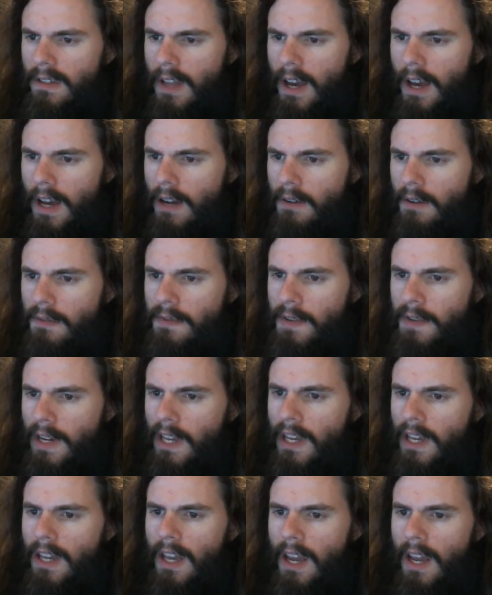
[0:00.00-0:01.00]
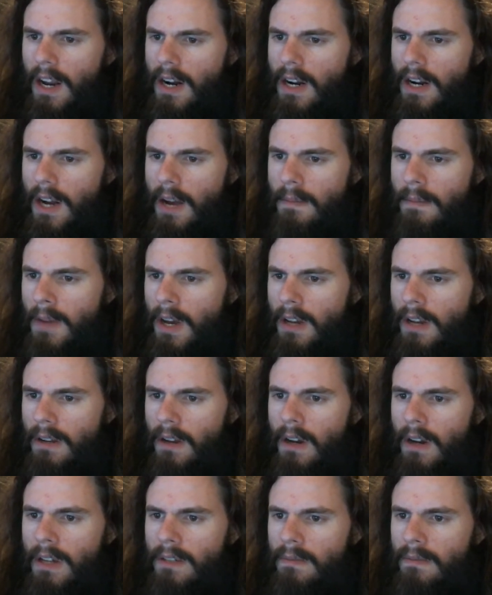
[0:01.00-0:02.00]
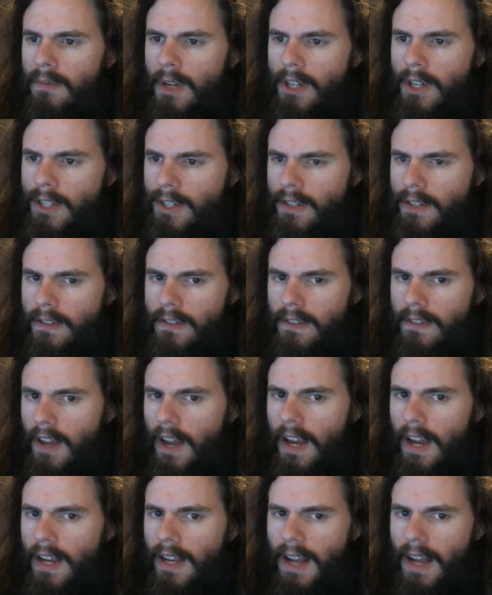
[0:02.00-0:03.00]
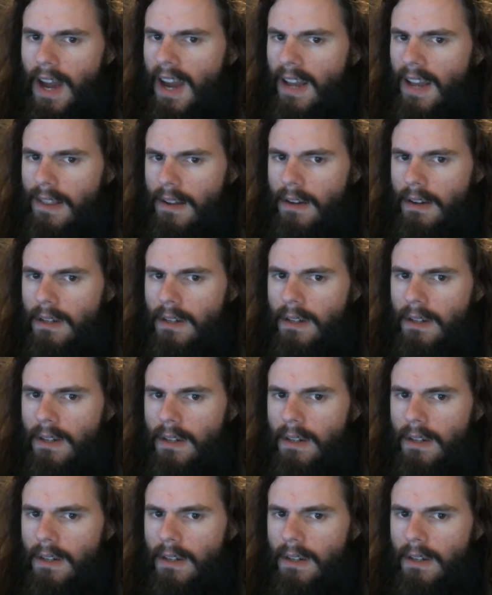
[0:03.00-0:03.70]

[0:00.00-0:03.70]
I don't fucking care. I'm not on Russia's side either.